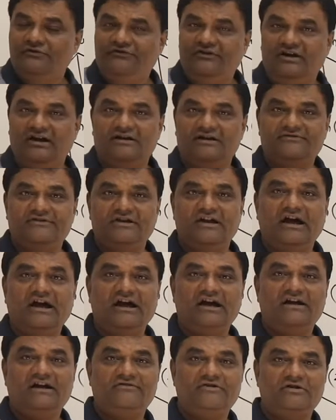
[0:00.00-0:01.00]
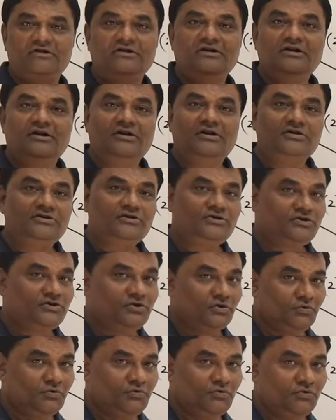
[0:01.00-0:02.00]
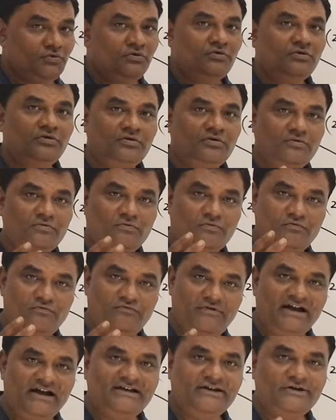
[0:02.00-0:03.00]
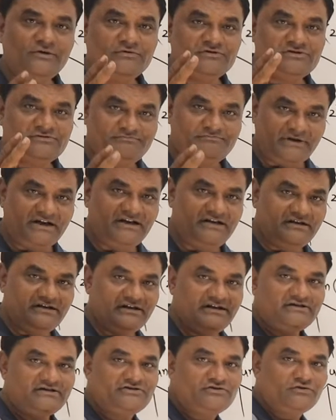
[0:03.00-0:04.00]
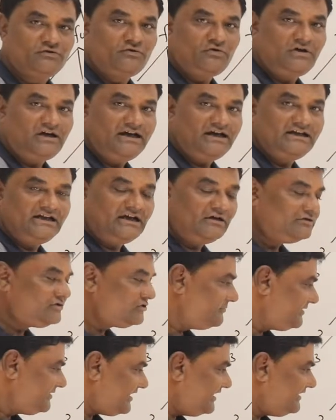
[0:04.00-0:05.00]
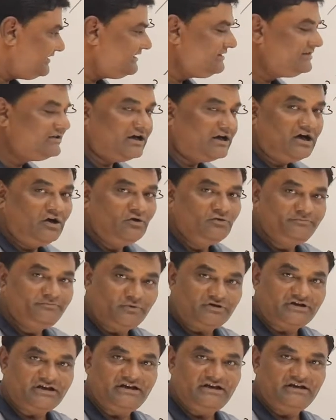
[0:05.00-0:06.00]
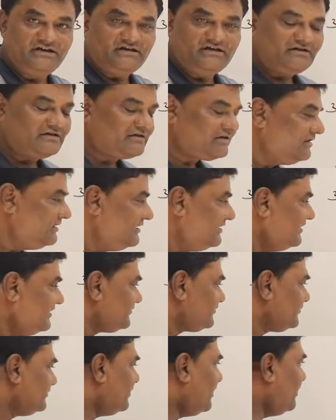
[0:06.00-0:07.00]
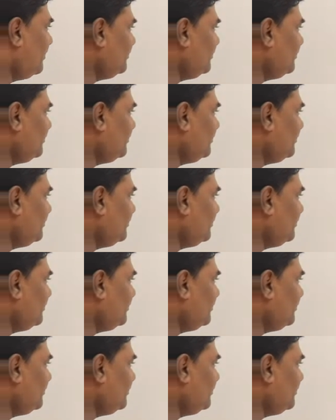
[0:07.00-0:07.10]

far we have 2 values printed. So I'll also be writing the output here. So the